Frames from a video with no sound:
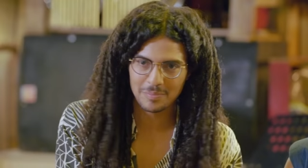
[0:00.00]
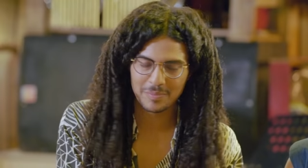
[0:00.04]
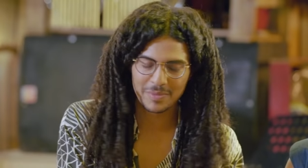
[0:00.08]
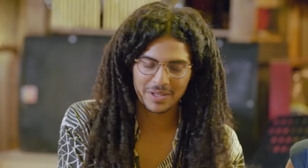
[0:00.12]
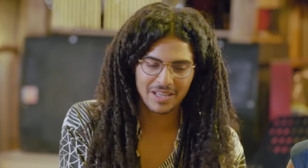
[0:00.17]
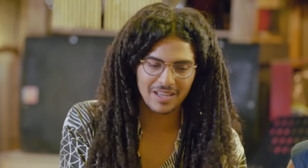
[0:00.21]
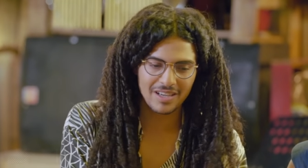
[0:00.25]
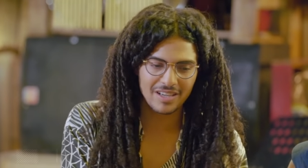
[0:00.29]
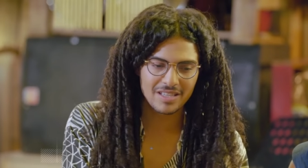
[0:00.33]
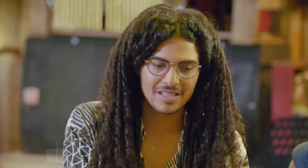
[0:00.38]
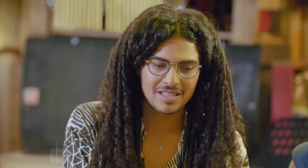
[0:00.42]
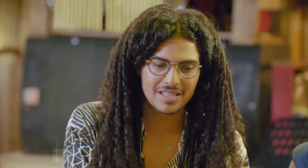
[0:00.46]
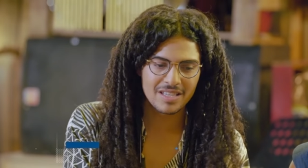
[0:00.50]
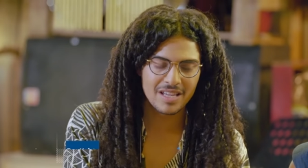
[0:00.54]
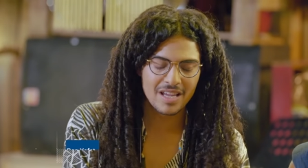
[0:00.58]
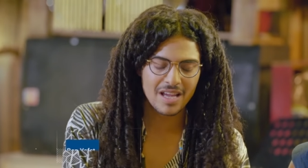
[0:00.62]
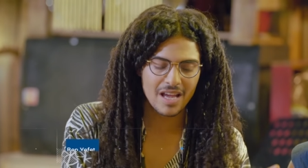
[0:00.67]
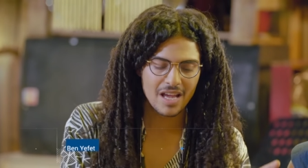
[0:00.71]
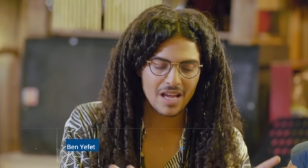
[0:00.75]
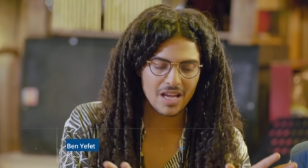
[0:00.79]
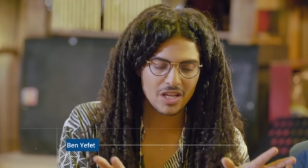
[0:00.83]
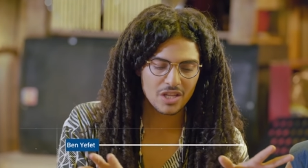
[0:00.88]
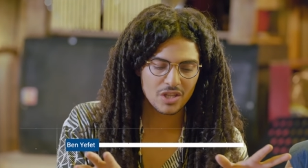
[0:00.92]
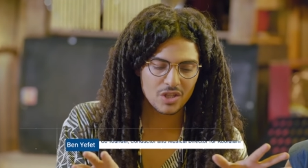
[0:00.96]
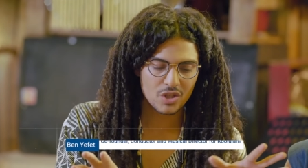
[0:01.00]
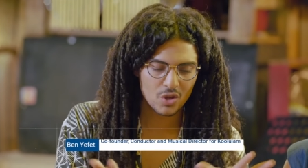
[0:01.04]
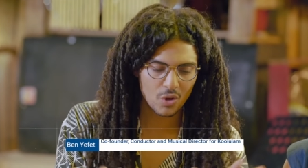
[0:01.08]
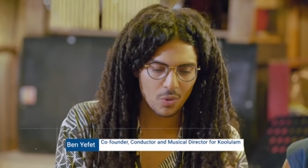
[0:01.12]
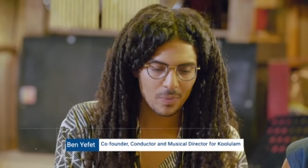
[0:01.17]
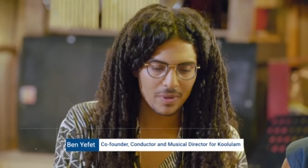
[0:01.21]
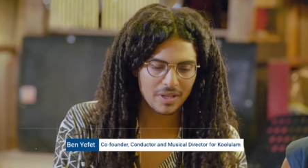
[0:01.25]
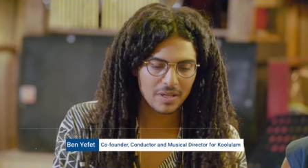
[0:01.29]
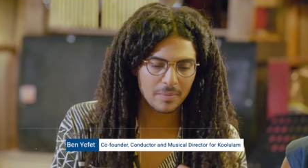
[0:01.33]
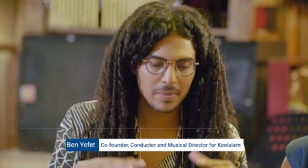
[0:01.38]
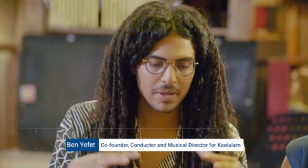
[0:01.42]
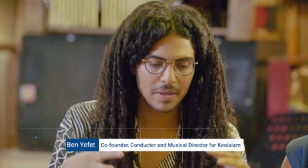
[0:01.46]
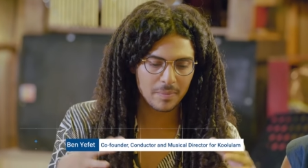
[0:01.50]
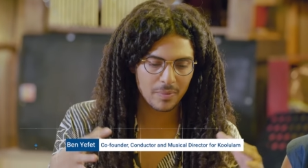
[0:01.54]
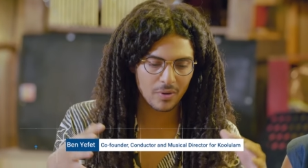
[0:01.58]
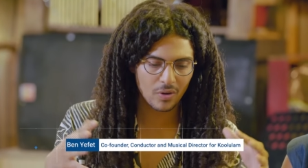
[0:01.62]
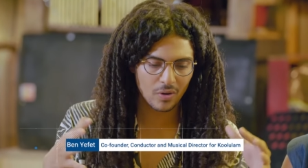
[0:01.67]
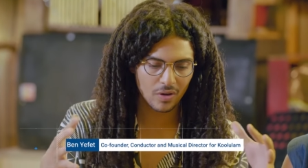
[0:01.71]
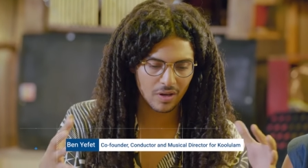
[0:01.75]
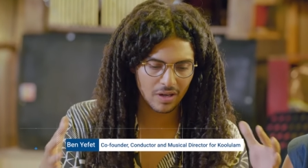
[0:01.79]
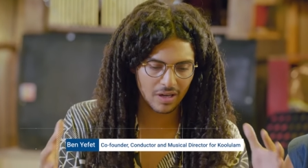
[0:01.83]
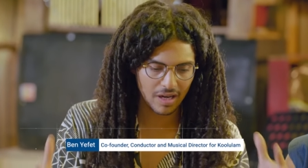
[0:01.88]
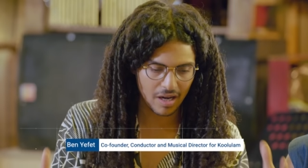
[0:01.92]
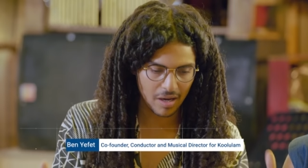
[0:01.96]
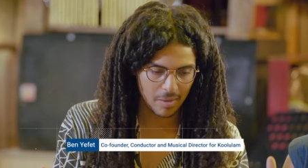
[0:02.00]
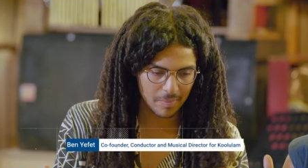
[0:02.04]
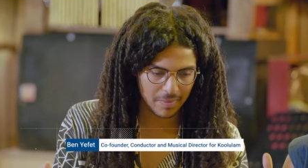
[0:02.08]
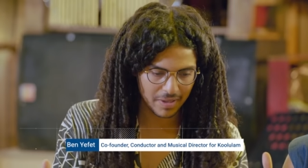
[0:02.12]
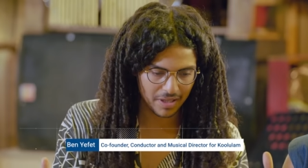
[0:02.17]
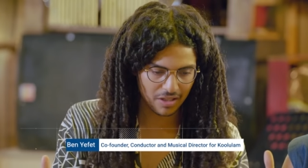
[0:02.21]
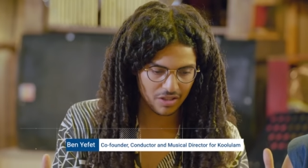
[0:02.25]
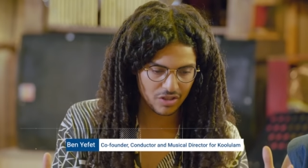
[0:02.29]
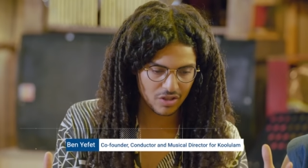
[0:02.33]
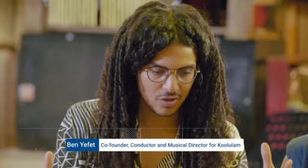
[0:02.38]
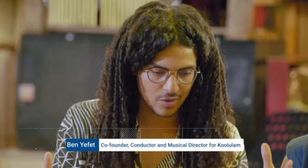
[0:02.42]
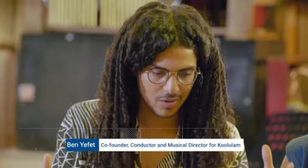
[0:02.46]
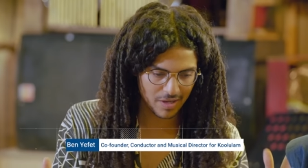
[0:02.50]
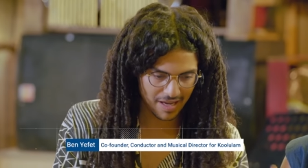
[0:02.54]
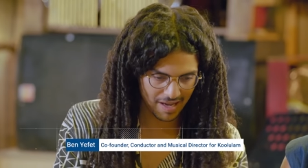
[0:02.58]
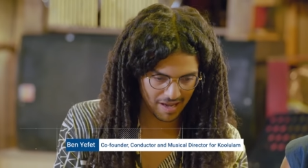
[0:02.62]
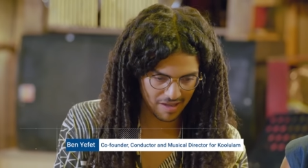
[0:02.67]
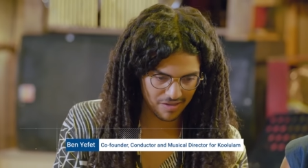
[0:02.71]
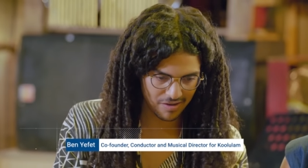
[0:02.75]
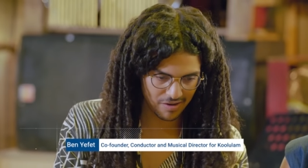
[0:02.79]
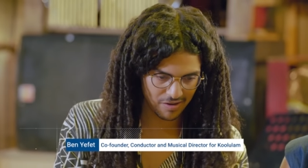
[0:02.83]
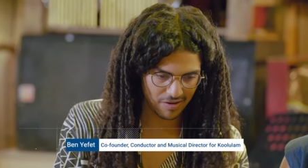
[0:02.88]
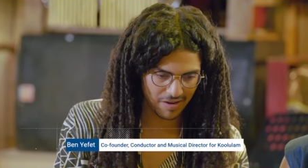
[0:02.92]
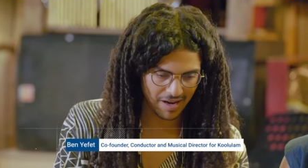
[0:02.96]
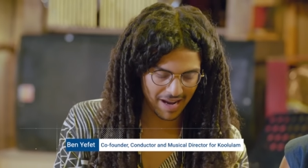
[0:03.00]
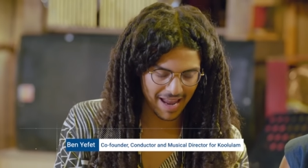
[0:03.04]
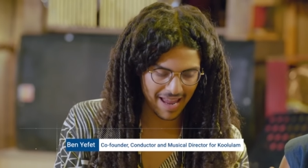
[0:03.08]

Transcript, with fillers: because so many people coming together